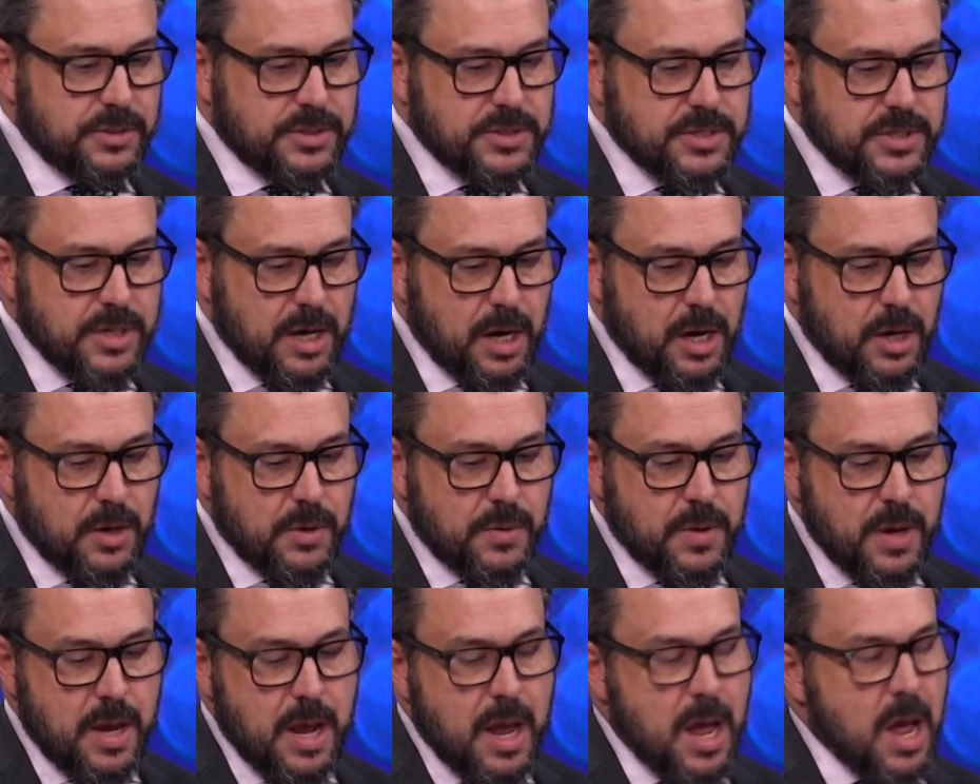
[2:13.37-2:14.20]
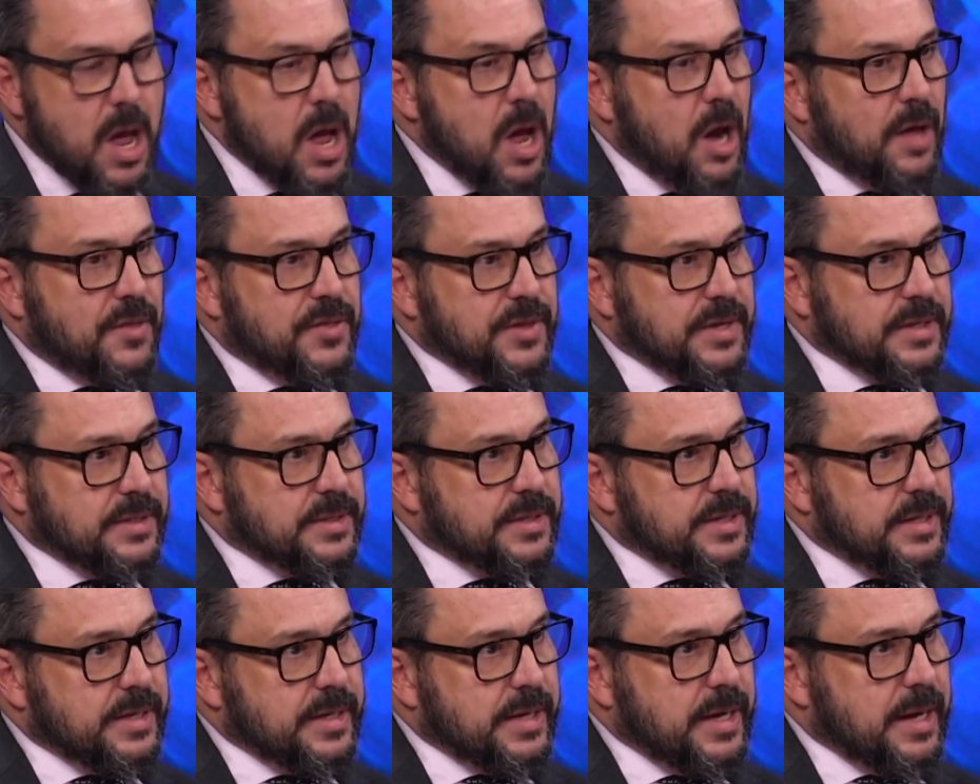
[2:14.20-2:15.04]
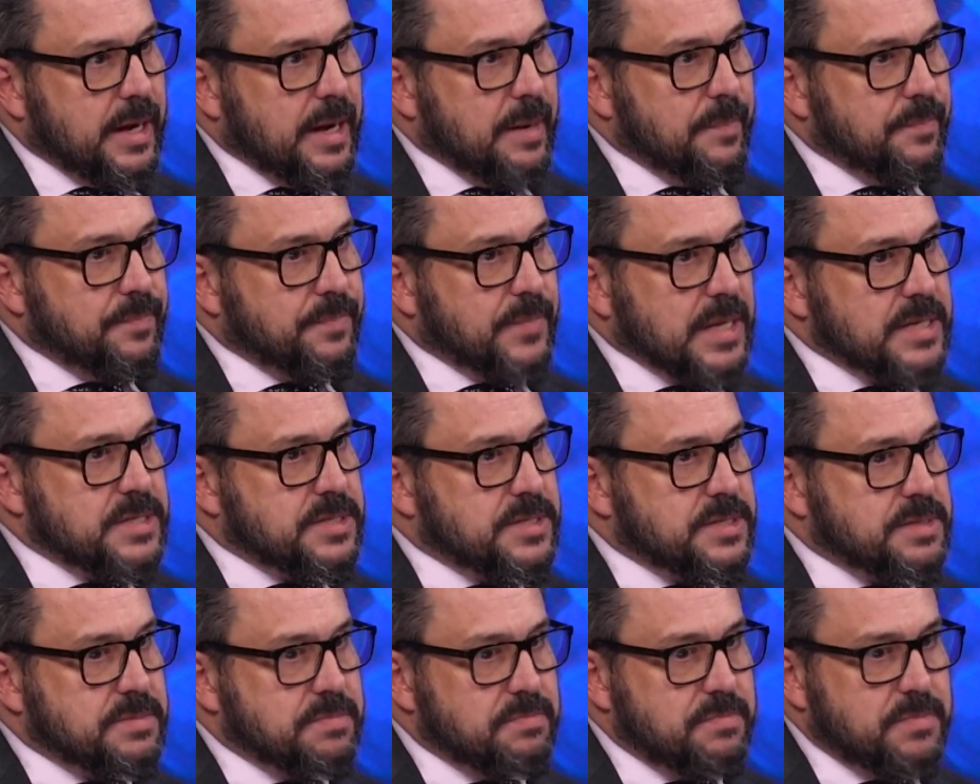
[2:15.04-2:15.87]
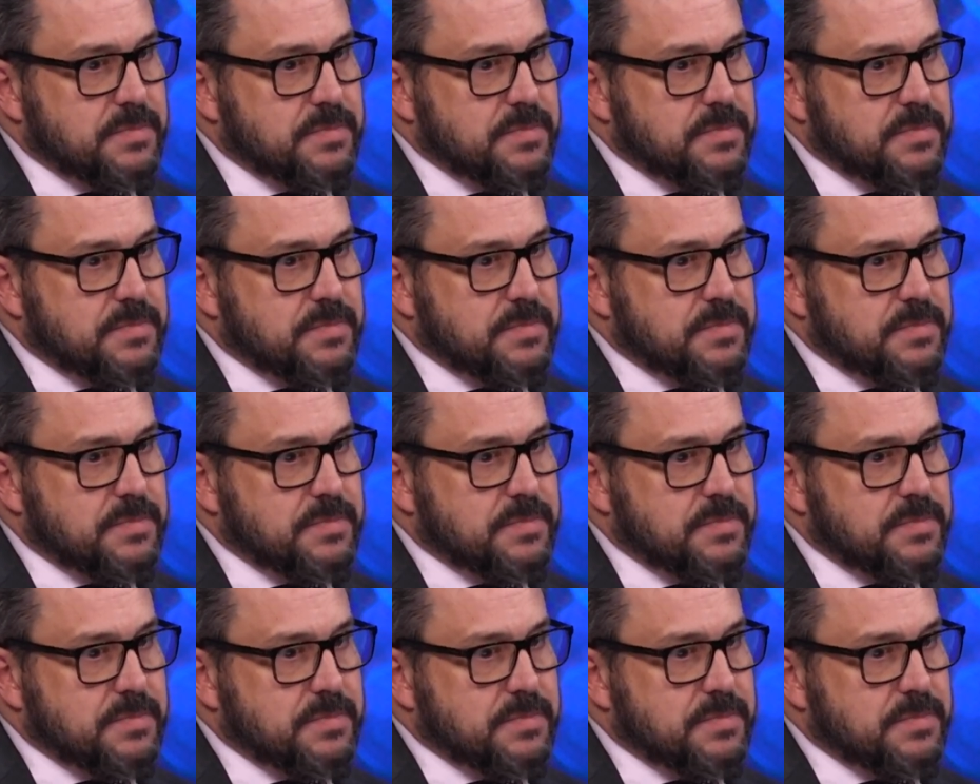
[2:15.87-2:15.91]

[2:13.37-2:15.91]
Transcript: So I think as